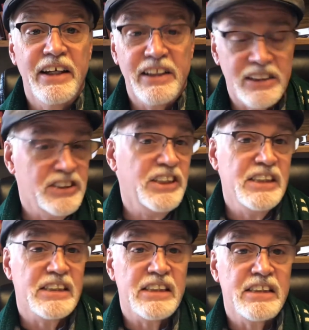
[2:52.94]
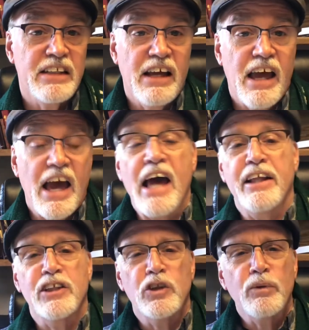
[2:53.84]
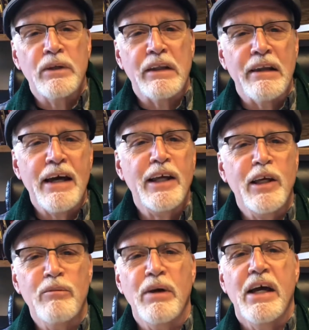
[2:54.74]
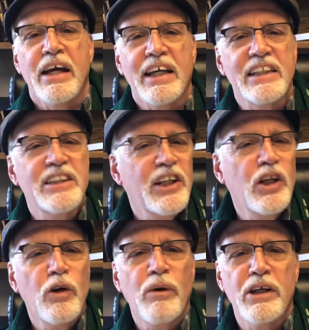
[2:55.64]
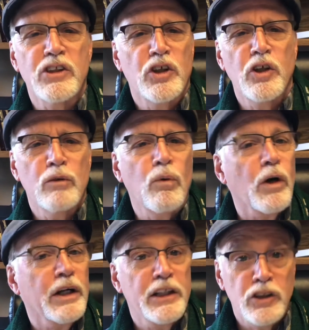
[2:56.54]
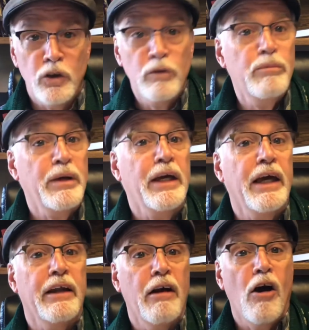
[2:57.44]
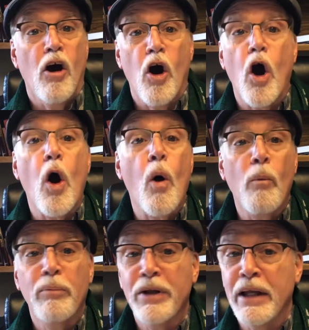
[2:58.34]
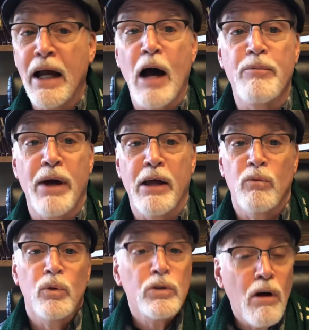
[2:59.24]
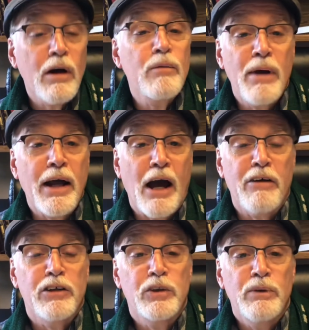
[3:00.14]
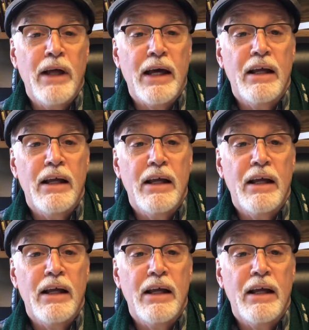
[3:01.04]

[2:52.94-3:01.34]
Jesus, and that you would let him continue his good work, that you would begin opening up. And we'll talk about how to do that.